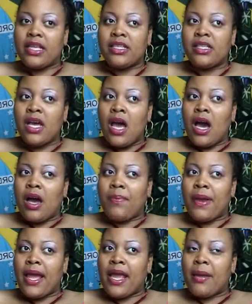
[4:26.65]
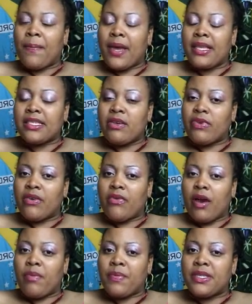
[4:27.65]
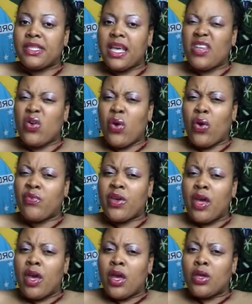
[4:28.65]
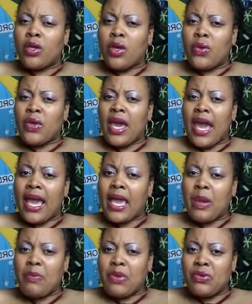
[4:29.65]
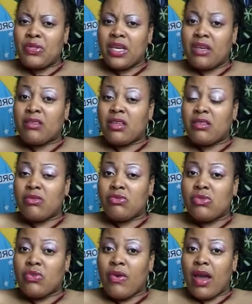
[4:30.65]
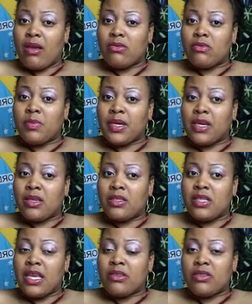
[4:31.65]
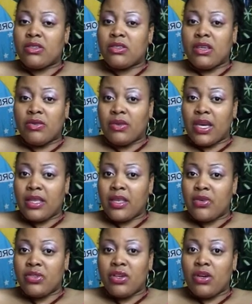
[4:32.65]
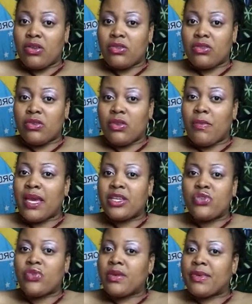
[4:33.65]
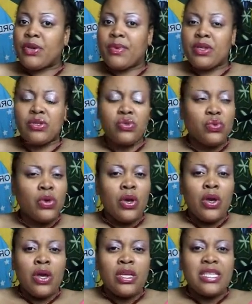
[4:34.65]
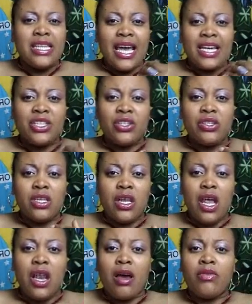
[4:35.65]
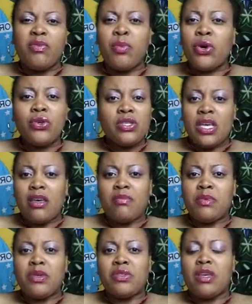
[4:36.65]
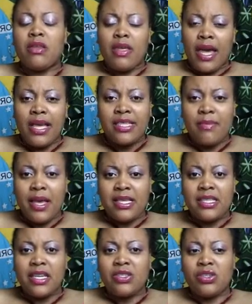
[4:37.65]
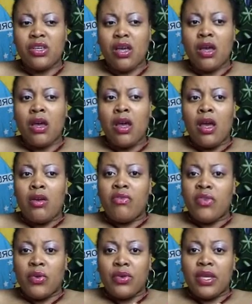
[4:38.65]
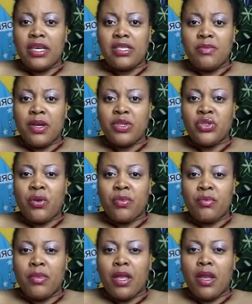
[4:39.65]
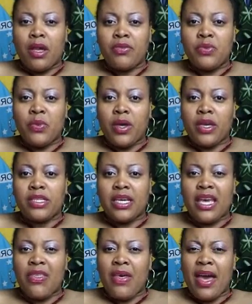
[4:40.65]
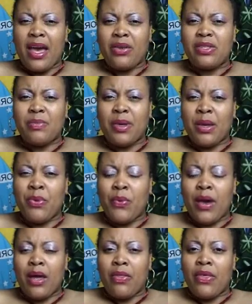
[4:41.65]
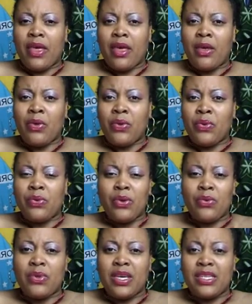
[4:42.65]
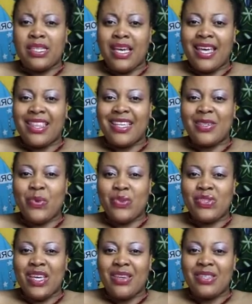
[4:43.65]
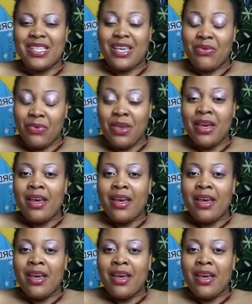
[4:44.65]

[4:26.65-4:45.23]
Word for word: And I play about 75% of UK music that's underground, because they just don't get no chance on the mainstream commercial stations, and I love positive music that has a message, and I feel that it's my job and my life's work to get that out to people out there who need to hear this positive